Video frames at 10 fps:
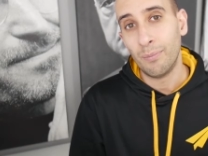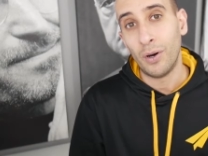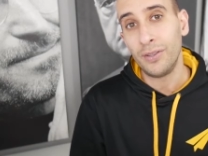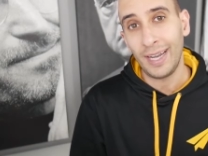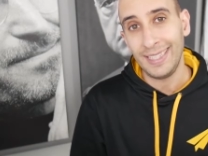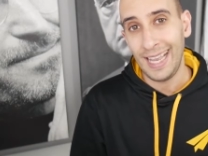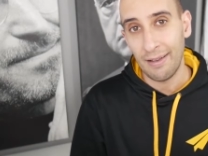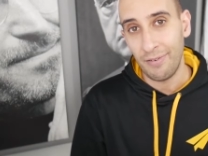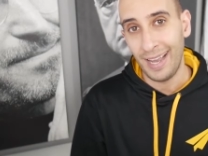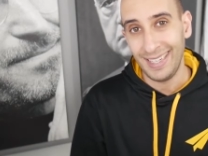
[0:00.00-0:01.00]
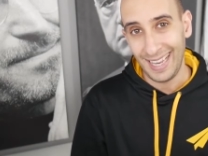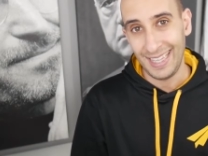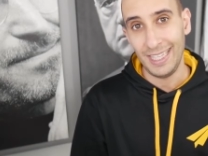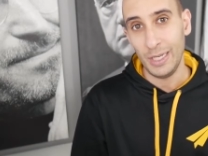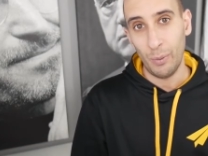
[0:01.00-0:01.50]
multi day event
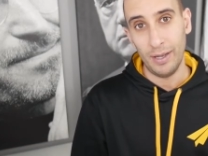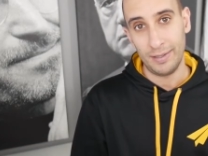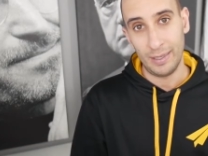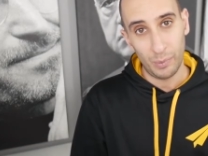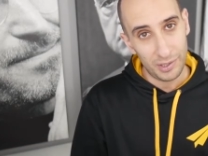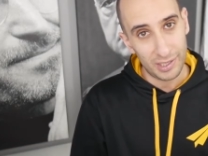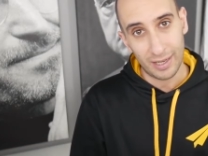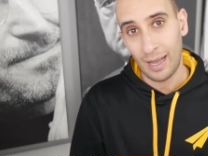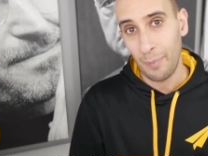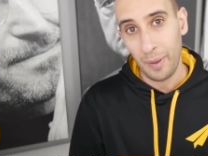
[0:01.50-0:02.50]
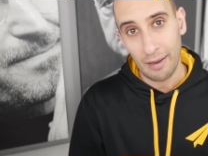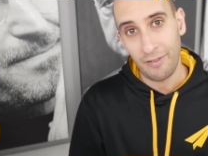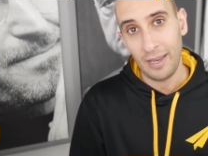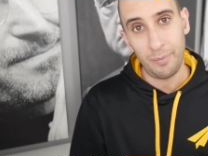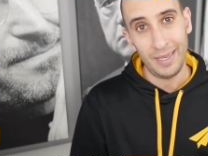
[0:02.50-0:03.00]
in the US. I want you to come, be a
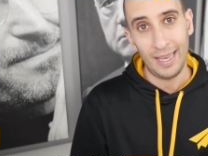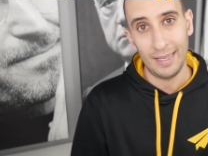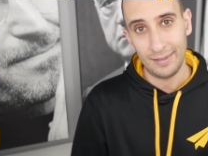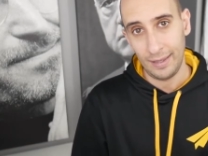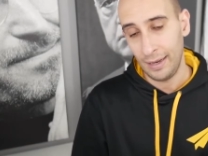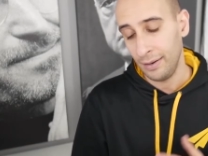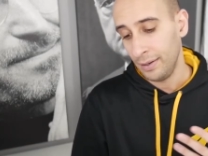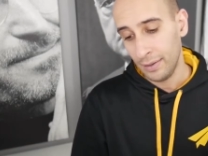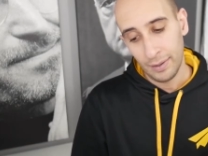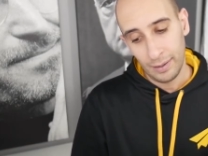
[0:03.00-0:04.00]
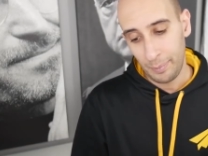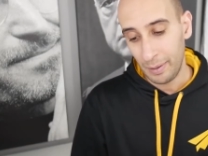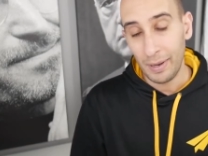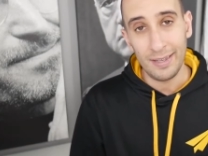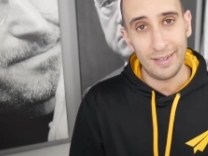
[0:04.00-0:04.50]
VIP guest there. It'd be
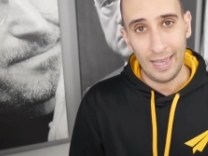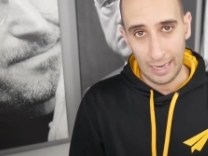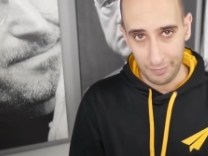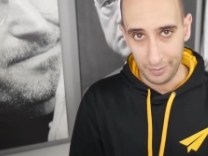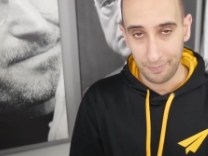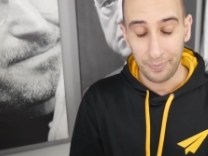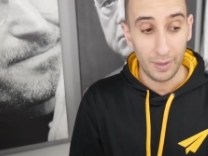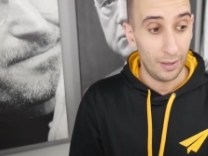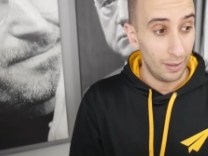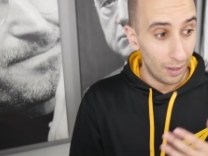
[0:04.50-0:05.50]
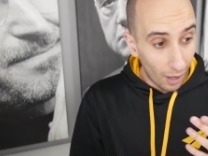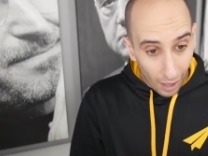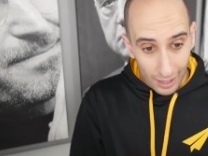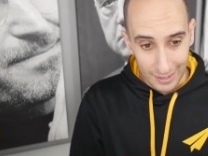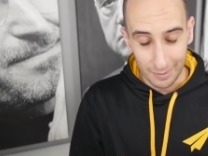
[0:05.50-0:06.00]
amazing to have you.
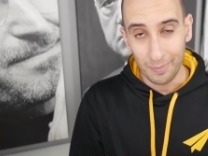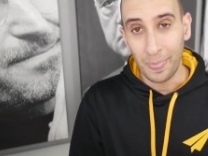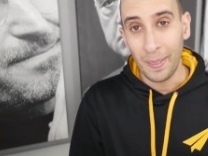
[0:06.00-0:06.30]
Awesome.